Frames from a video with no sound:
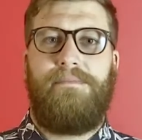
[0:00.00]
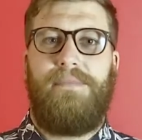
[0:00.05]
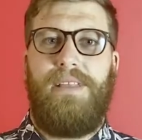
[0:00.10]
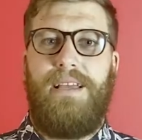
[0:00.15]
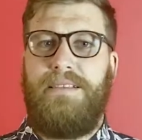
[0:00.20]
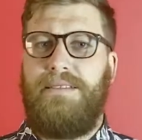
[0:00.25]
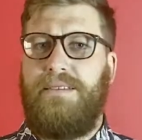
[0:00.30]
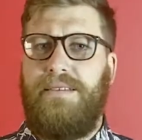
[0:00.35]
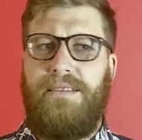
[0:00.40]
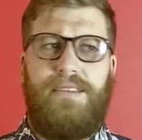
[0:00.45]

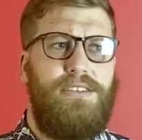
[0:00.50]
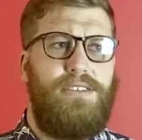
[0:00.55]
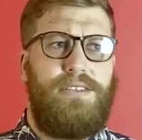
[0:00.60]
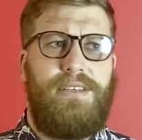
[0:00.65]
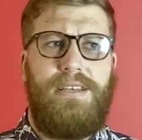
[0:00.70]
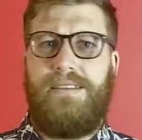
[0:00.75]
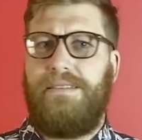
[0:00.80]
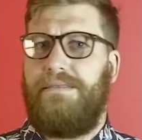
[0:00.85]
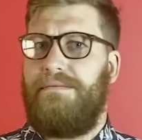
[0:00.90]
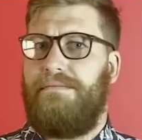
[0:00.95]
And she
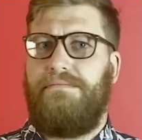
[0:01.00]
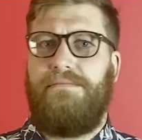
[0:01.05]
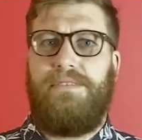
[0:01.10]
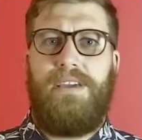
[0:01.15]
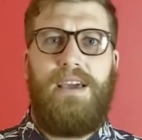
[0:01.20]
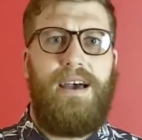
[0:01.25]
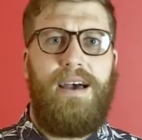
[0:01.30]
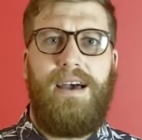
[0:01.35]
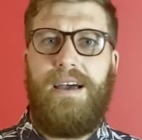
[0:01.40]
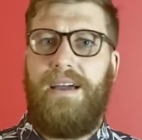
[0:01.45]
says,
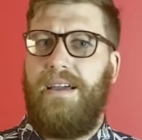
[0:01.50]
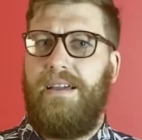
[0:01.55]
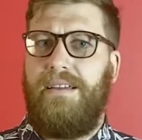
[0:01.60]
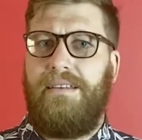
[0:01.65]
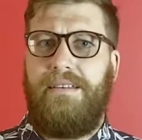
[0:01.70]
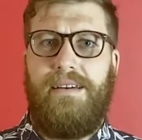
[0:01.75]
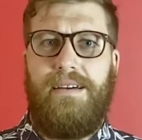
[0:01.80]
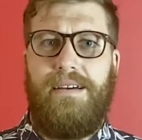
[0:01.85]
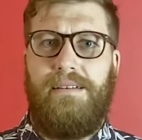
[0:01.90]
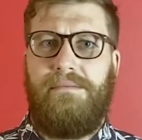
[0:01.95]
Yeah, it,
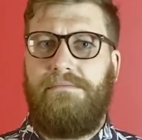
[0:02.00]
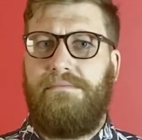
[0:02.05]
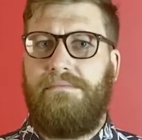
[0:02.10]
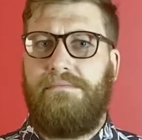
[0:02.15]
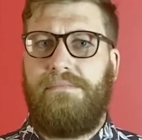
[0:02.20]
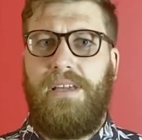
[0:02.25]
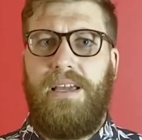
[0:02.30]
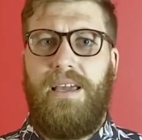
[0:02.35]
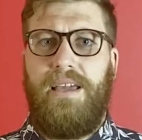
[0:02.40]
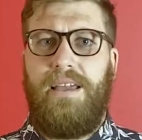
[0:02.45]
um,
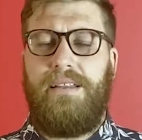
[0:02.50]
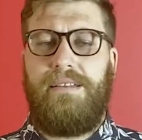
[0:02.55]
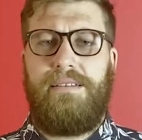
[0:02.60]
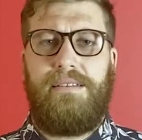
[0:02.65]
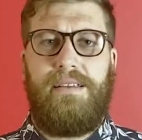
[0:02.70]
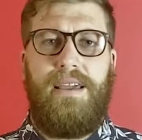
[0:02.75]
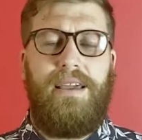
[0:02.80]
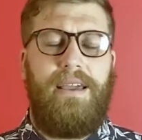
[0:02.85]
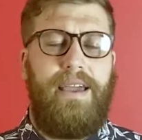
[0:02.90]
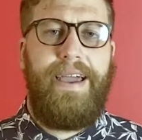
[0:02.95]
it,
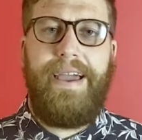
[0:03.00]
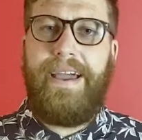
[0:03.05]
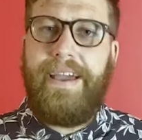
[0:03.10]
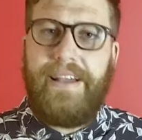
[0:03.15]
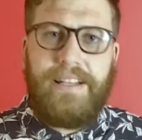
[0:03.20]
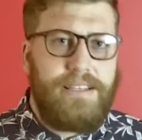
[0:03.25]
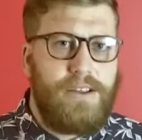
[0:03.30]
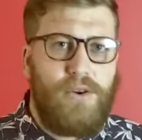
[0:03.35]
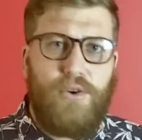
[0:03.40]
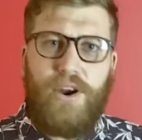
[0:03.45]
it,
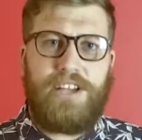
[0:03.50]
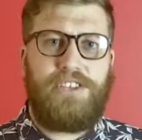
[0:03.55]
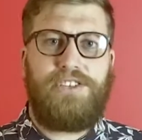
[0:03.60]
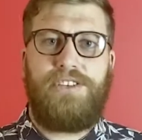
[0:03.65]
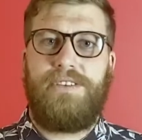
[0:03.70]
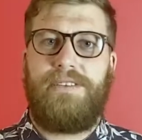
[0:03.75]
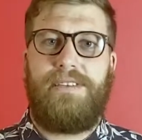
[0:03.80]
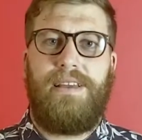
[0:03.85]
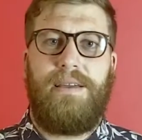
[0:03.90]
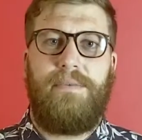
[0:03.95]
it
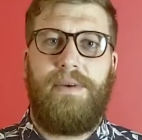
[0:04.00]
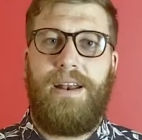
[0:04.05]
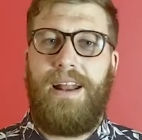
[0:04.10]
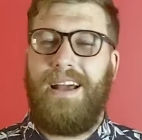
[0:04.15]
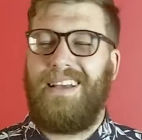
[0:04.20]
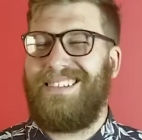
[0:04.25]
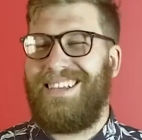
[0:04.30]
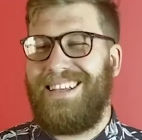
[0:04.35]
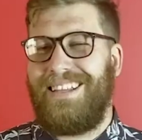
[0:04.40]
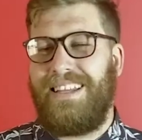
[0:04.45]
crushes them. And I
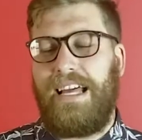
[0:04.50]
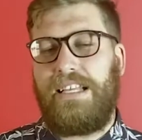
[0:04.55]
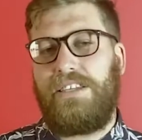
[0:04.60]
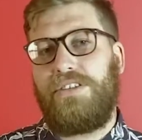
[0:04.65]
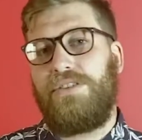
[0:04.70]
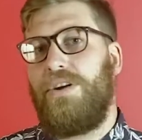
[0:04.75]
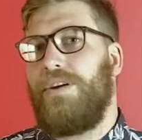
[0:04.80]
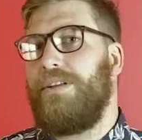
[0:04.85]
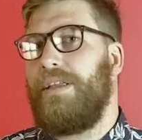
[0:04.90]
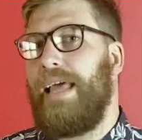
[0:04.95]
said that's
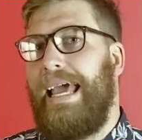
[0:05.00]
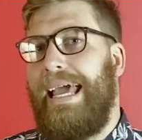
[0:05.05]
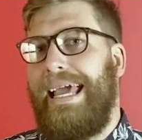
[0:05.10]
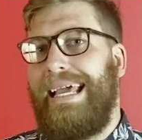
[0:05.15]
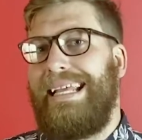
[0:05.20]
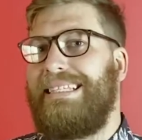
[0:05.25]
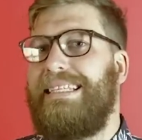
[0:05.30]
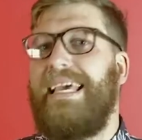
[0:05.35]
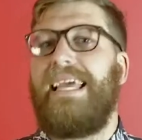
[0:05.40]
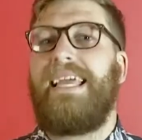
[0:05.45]
not
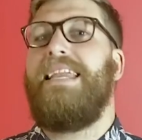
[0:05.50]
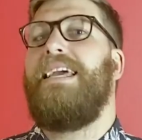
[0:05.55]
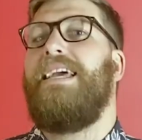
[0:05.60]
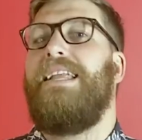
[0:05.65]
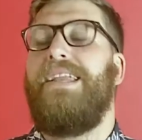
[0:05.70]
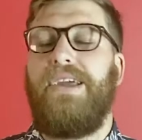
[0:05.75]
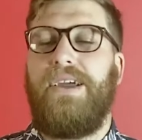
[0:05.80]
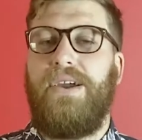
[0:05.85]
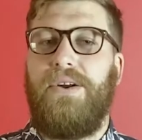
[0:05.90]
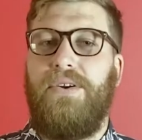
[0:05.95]

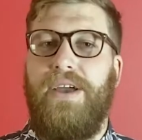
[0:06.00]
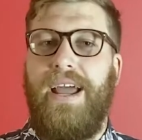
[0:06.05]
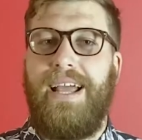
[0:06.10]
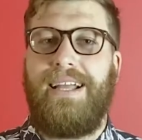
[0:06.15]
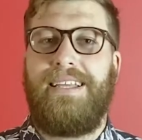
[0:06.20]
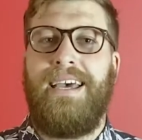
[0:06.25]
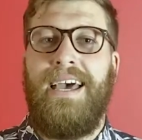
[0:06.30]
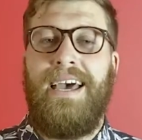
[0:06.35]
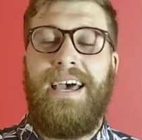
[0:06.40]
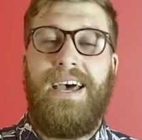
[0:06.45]
technically
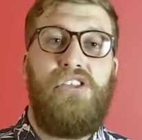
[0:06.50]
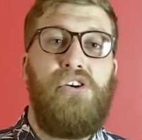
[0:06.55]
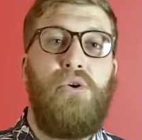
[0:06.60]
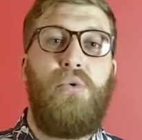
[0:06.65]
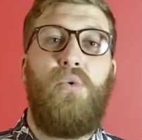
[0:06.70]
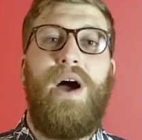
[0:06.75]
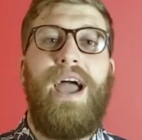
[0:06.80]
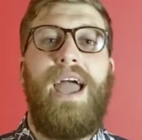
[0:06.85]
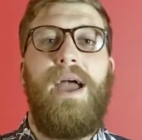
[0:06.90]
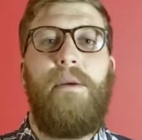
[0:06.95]
correct. The
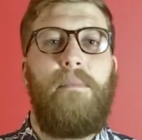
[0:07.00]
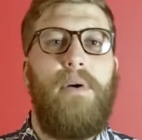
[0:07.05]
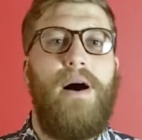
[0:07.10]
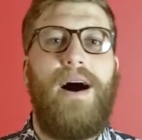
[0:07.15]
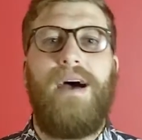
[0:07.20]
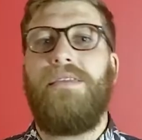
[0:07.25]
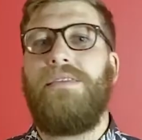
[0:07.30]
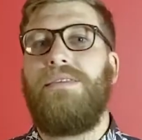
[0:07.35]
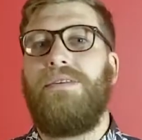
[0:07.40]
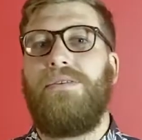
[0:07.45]
way a
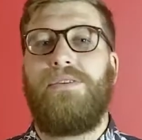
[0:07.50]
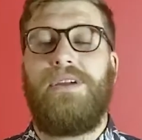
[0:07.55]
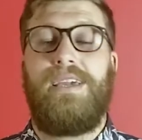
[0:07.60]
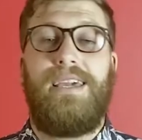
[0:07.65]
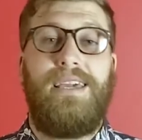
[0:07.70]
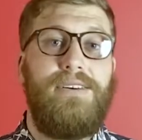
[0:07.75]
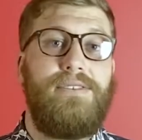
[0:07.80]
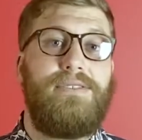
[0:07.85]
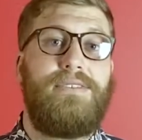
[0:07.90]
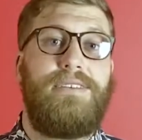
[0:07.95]
python
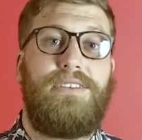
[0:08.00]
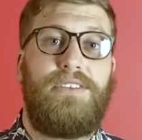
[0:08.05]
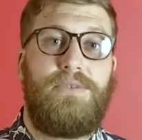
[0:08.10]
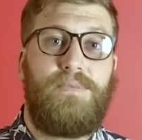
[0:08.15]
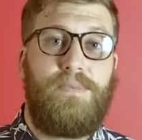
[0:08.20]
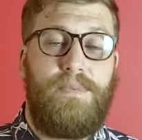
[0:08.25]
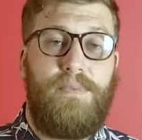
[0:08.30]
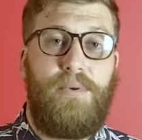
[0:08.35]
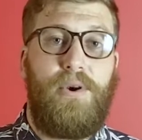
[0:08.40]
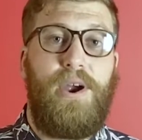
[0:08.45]
kills its
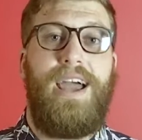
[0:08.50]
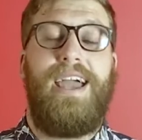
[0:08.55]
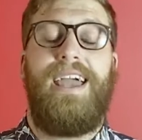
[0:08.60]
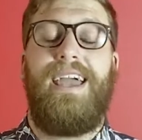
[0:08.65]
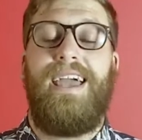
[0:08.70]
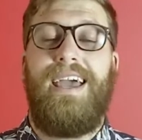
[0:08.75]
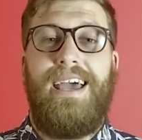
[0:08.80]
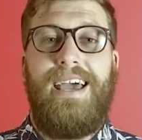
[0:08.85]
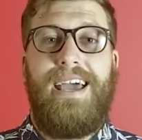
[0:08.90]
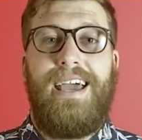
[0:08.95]

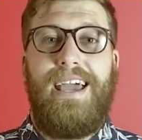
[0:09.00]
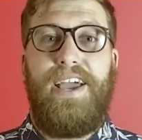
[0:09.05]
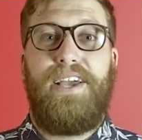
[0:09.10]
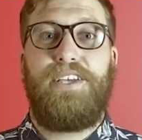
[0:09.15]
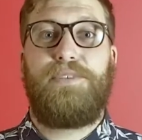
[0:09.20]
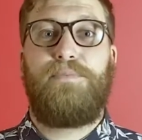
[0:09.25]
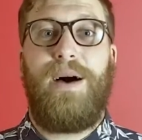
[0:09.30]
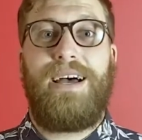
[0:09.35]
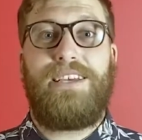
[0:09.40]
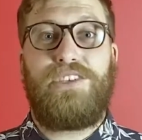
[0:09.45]
prey
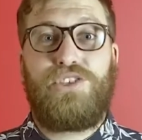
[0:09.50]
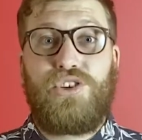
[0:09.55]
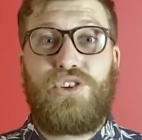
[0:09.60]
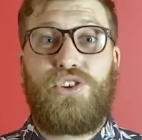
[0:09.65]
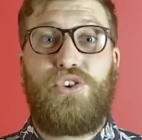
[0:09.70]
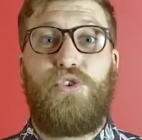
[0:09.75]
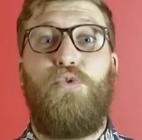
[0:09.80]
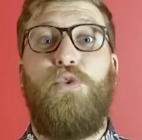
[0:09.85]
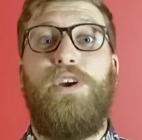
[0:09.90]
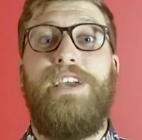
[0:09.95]
is by
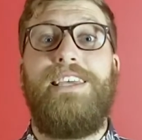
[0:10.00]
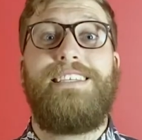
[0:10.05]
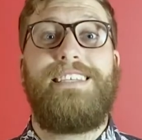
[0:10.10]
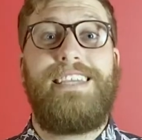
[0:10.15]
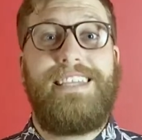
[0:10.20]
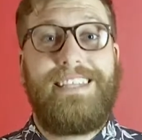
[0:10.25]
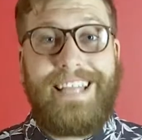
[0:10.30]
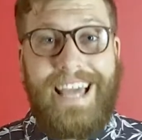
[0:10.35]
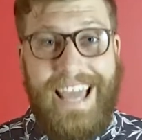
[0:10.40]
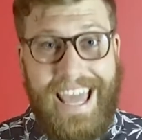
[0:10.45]

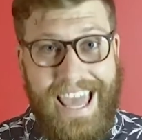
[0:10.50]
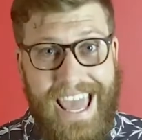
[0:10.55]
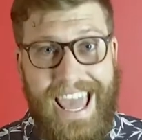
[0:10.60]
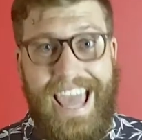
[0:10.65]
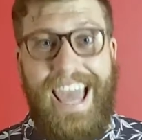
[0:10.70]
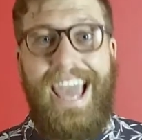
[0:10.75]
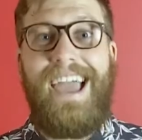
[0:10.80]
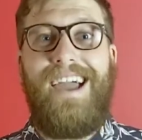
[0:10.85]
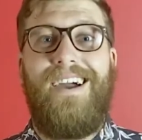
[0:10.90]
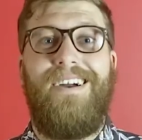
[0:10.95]
squeezing the
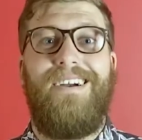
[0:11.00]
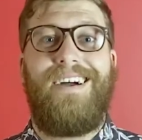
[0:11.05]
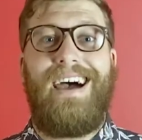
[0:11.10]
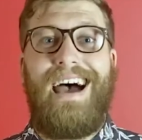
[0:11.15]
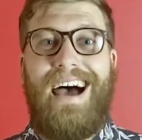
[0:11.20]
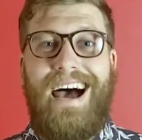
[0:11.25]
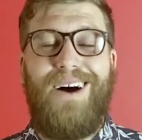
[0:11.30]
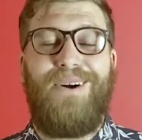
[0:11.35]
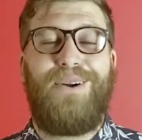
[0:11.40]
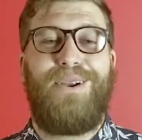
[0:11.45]
air
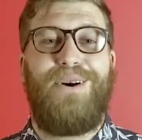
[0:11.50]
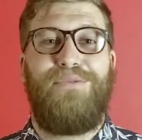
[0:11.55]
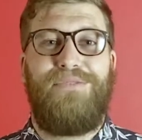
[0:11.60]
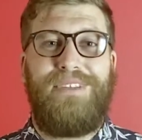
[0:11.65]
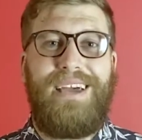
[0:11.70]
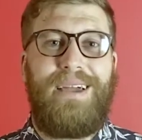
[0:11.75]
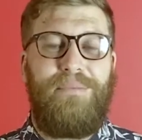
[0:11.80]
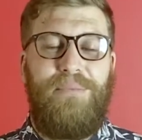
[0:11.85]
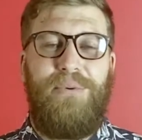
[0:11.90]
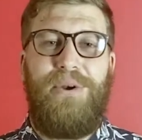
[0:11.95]
out of
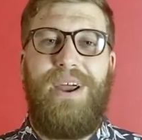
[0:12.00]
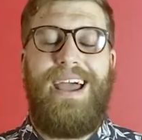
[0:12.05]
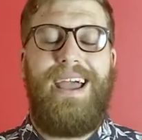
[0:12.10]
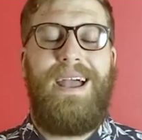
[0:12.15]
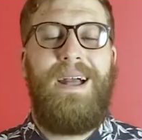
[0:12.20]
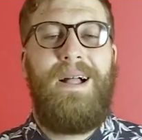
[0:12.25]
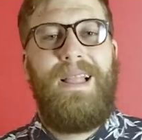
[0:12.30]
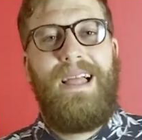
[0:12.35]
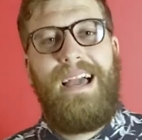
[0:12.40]
that prey.